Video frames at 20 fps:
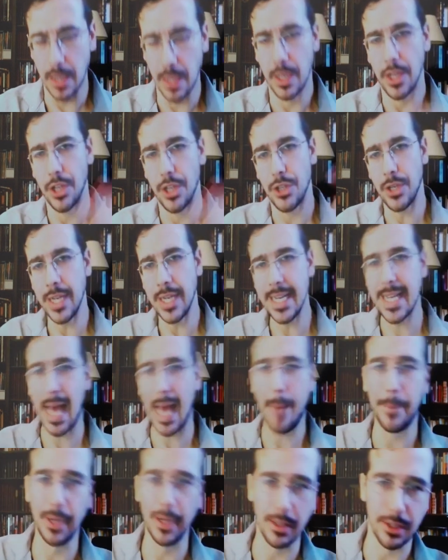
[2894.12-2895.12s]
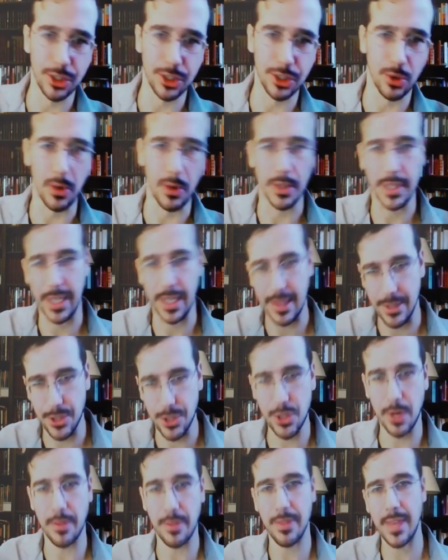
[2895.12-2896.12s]
you need capital controls. Like there's
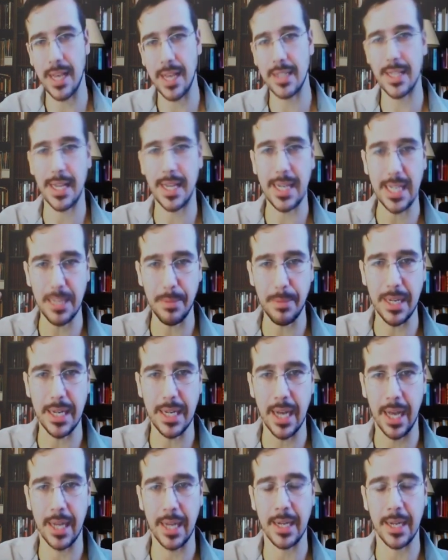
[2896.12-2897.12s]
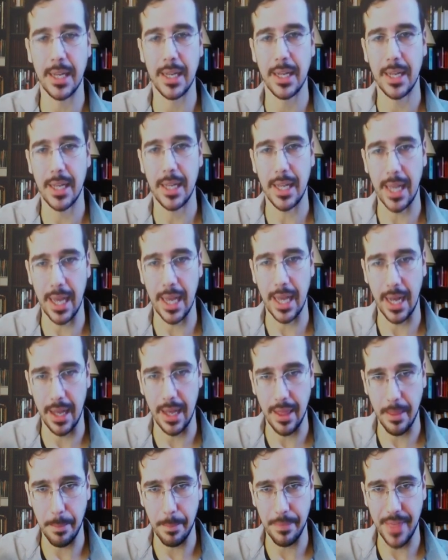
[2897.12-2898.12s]
certain things that need to be done
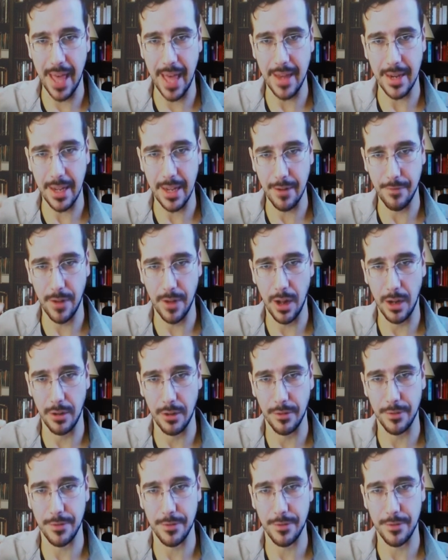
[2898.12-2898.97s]
that involve